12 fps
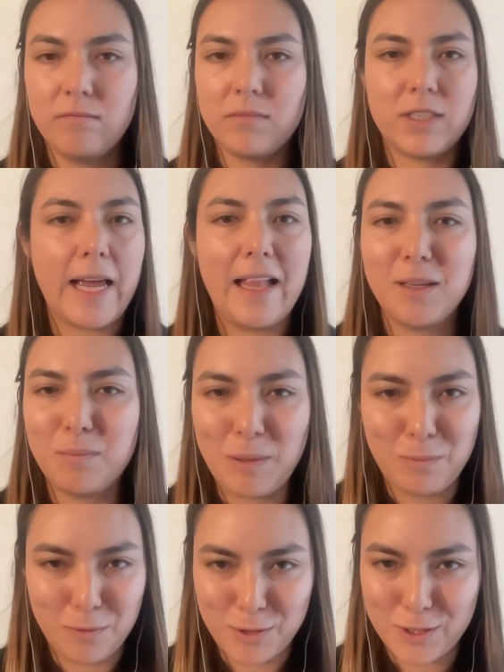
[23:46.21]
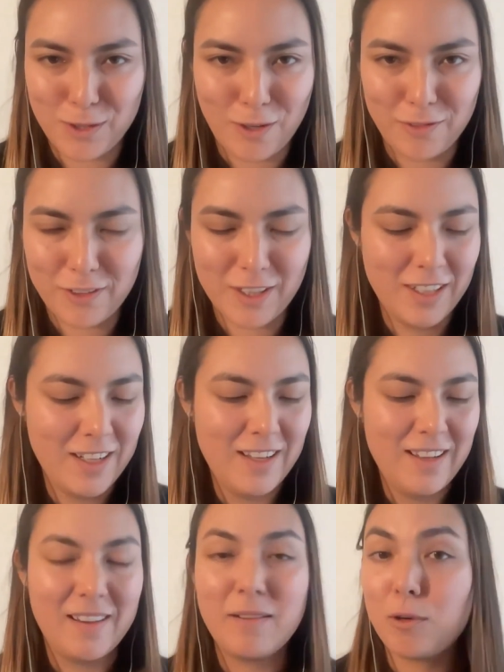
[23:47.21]
telling people what you offer,
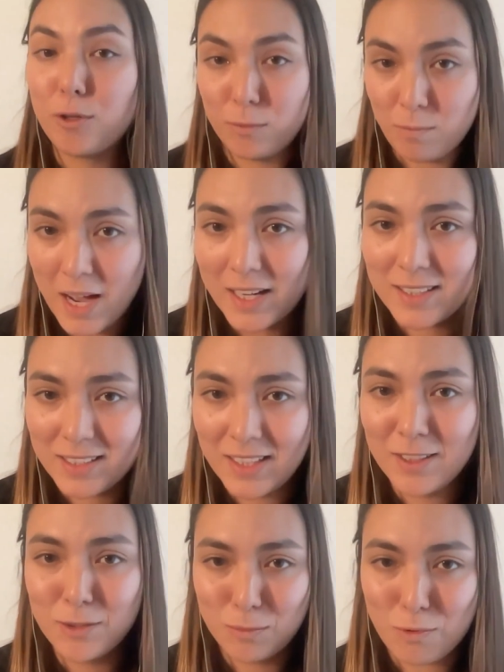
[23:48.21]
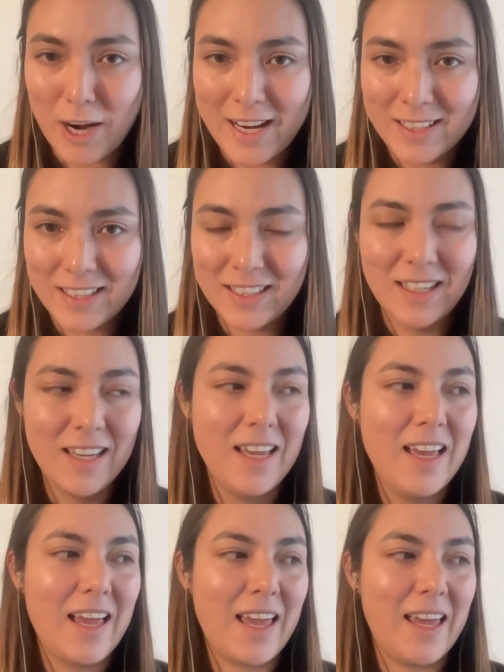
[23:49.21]
good marketing, good branding,
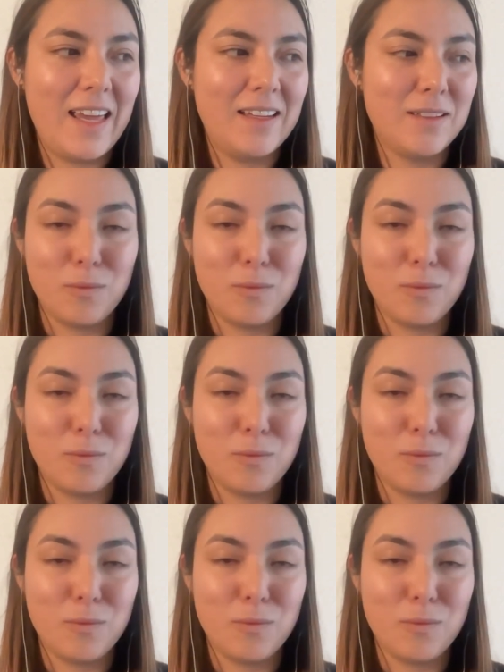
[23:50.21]
and